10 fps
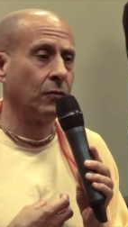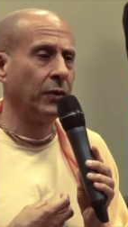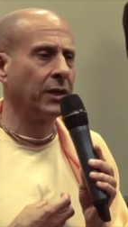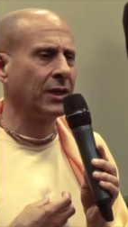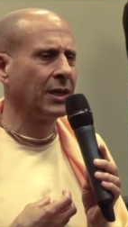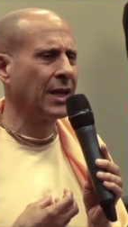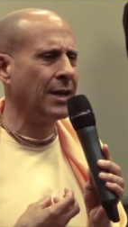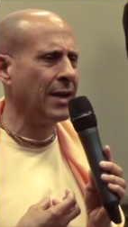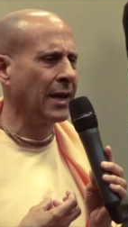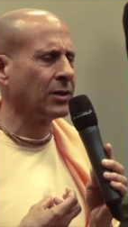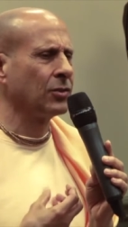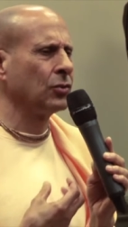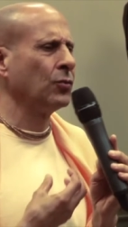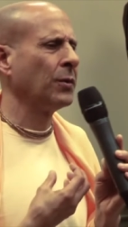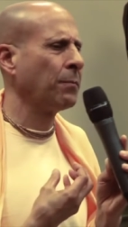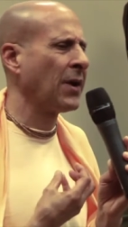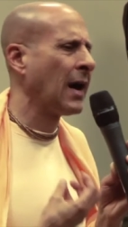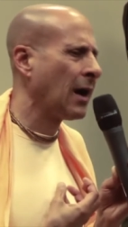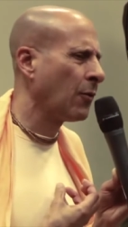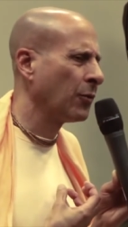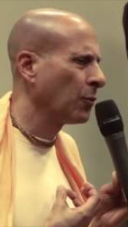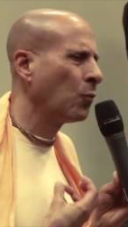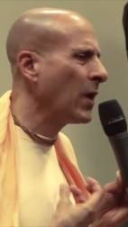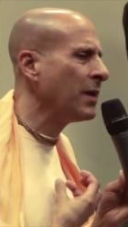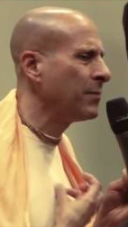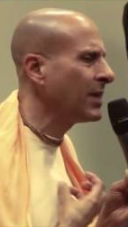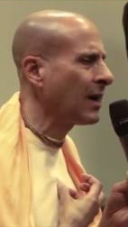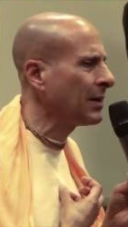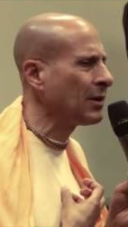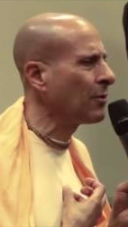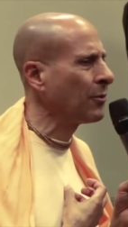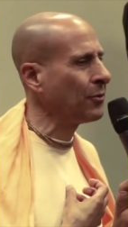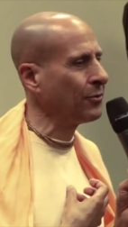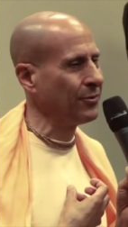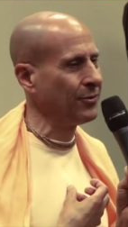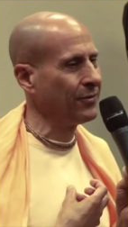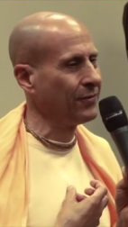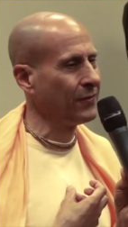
We can connect to a power way beyond our own.